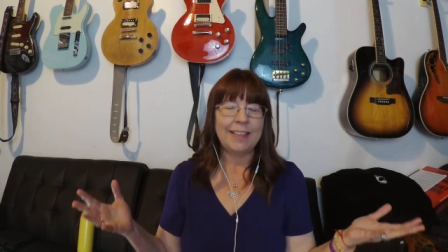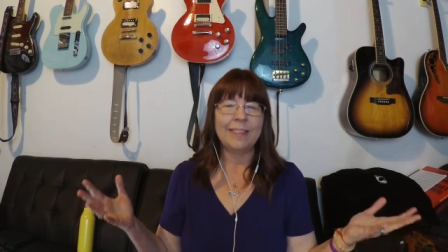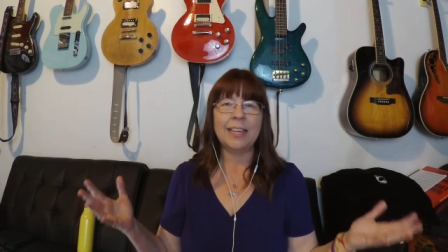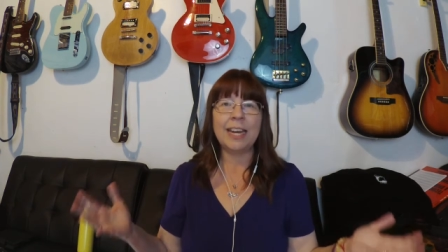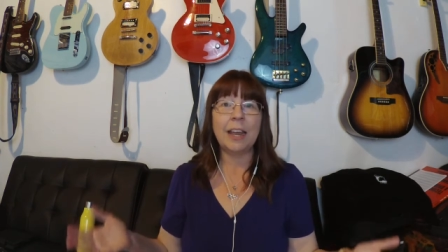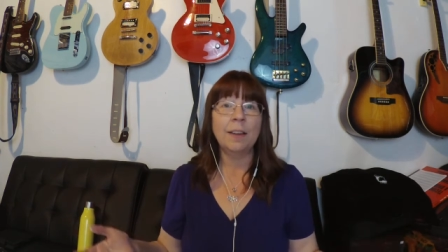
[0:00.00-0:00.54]

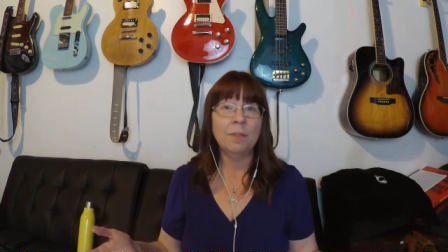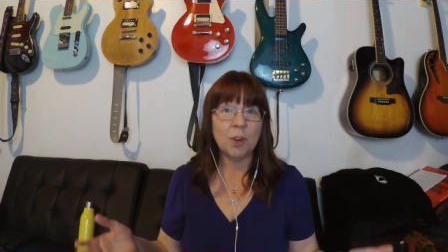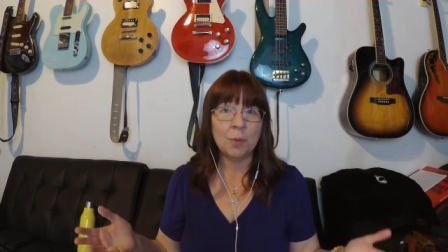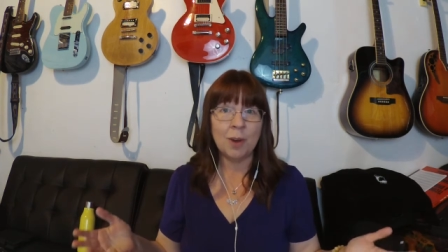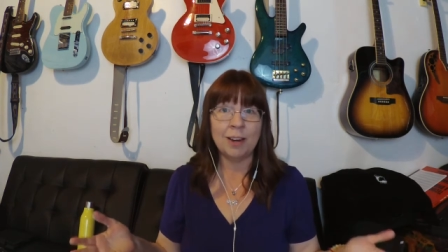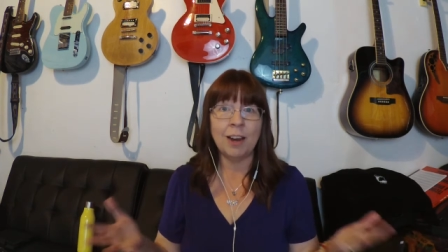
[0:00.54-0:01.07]
Then
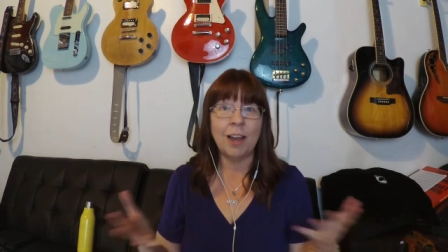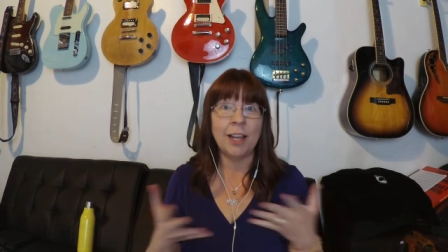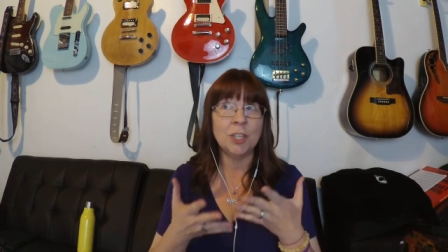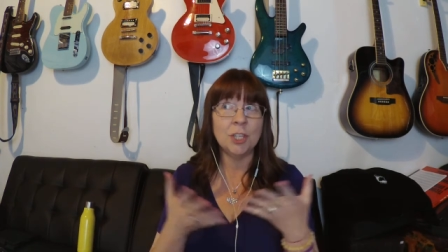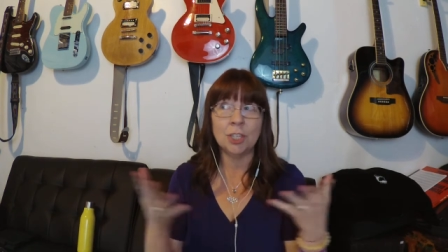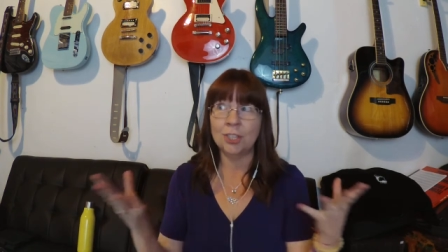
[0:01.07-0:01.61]
everywhere I
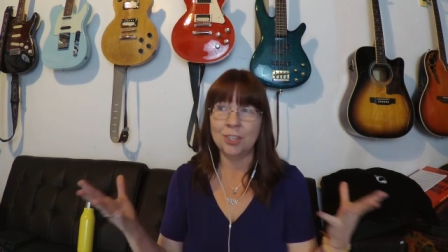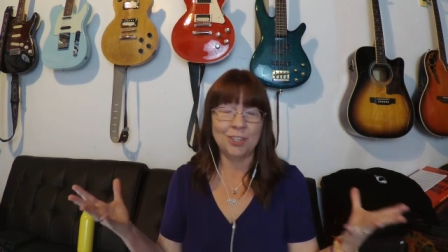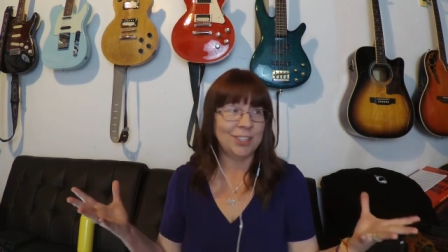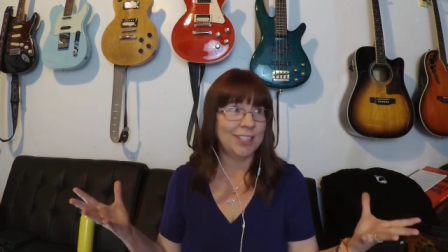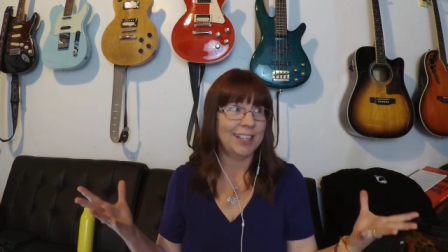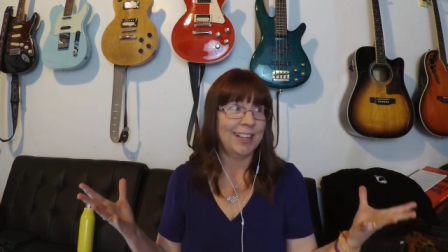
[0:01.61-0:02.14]

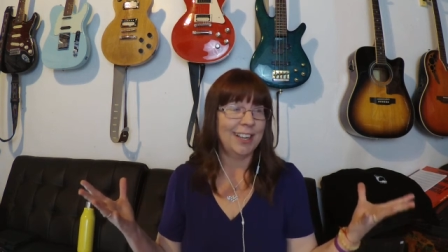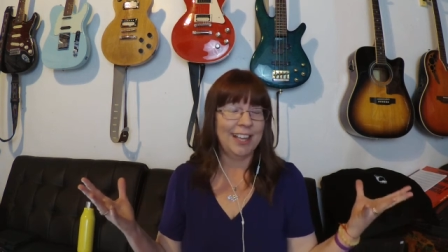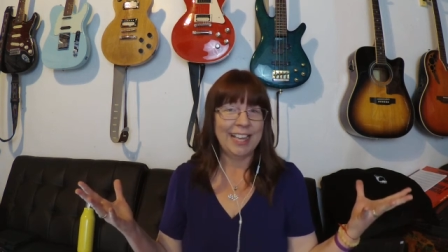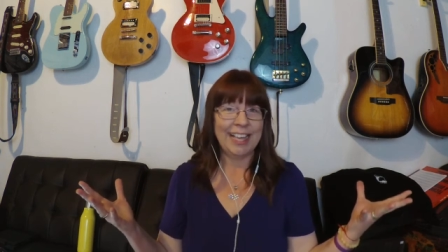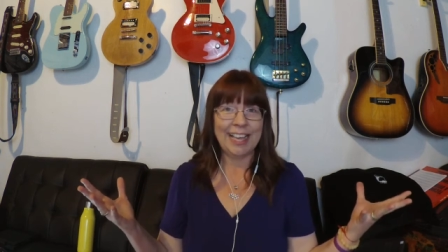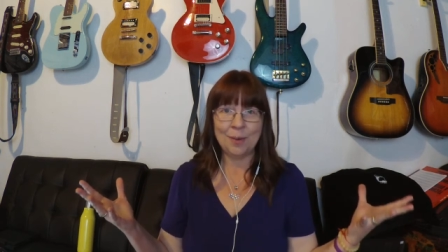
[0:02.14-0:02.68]
turned,
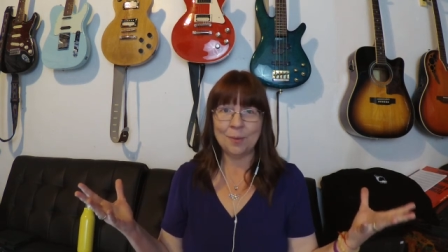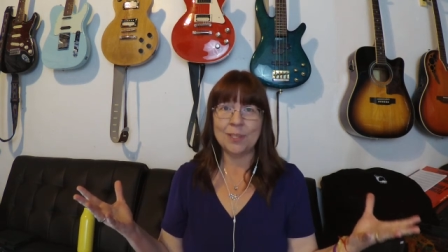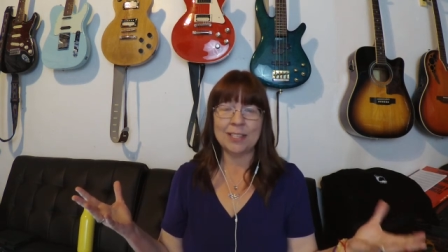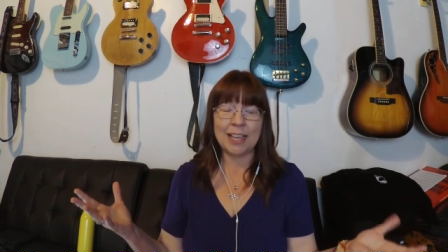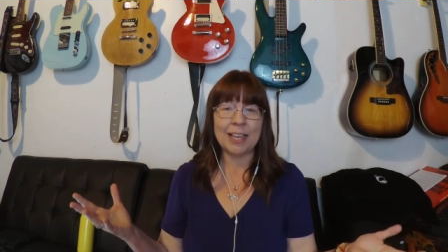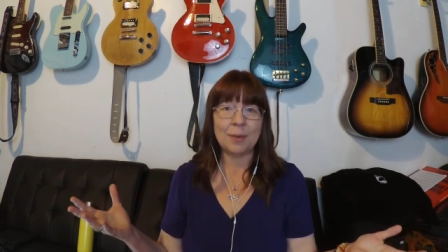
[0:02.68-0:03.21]
it
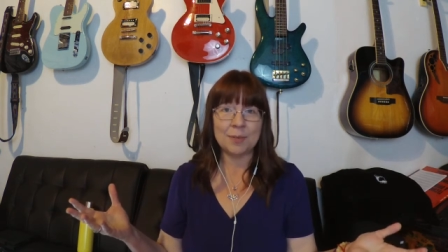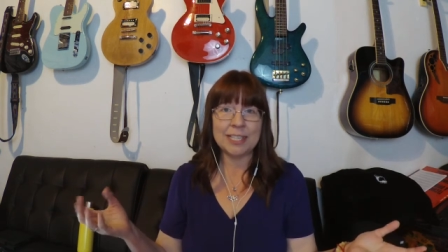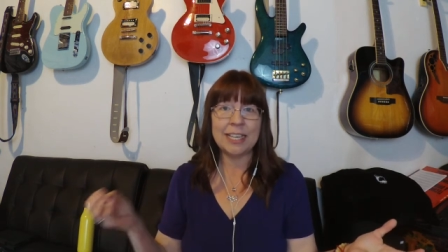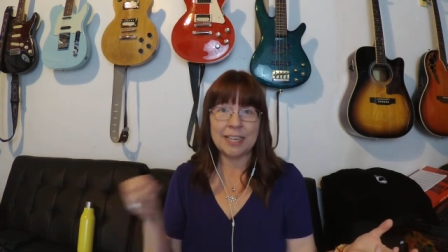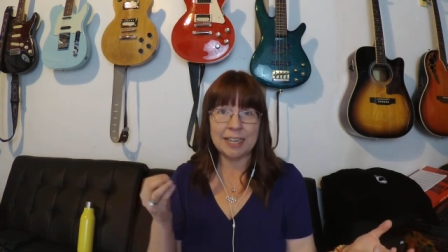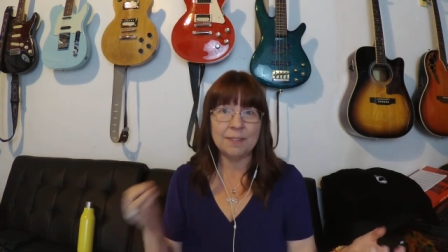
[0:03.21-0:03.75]
was like I was
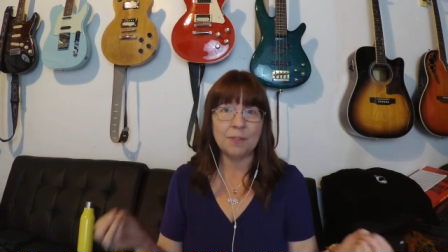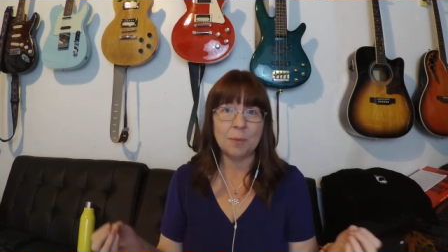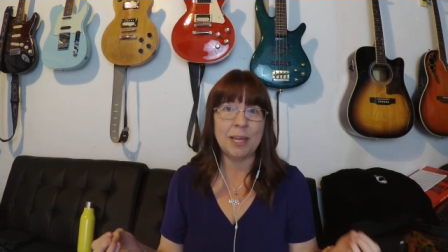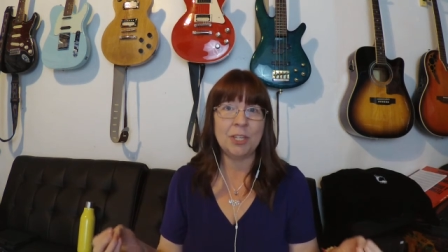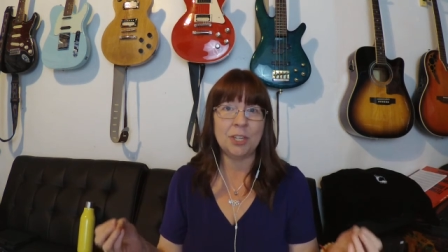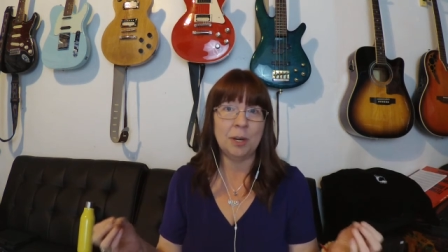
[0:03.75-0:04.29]
getting
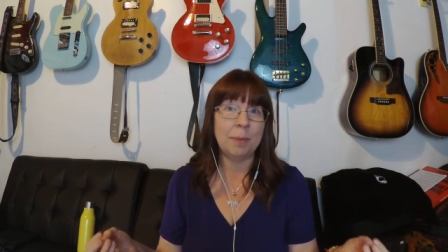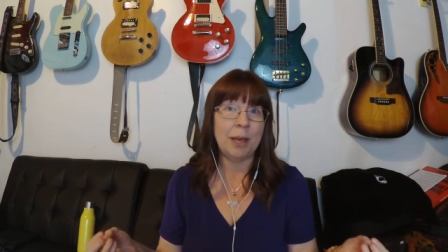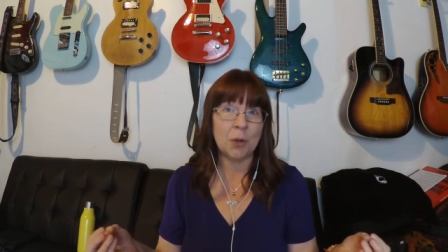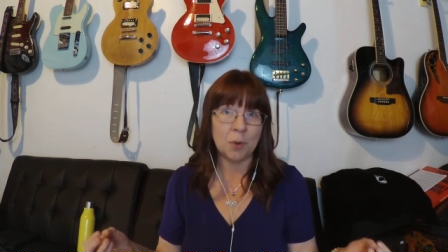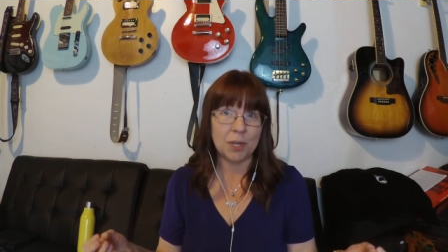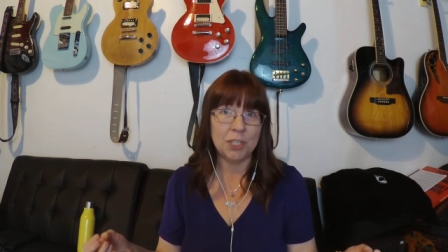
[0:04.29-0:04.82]
information
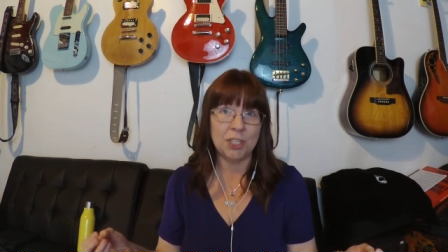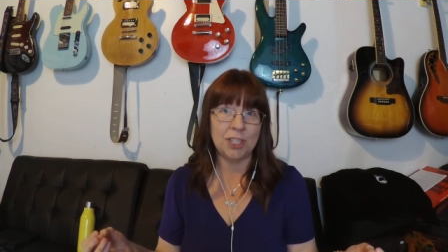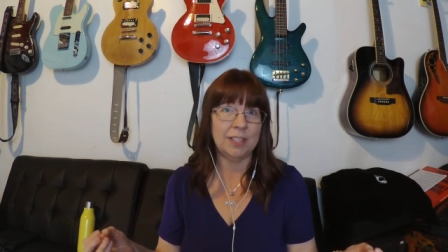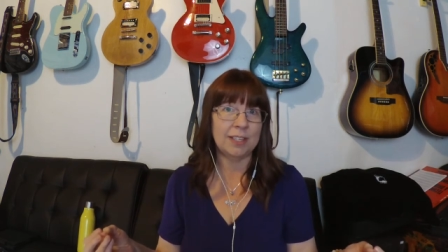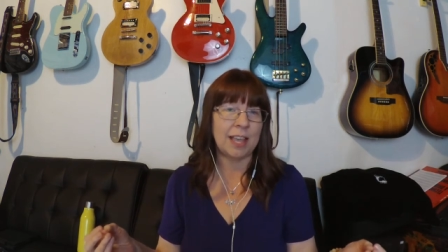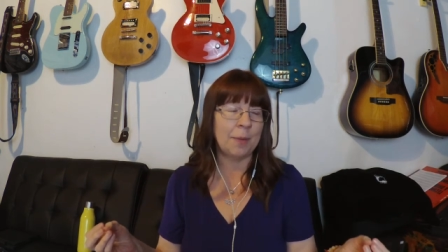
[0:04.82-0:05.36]
about questions.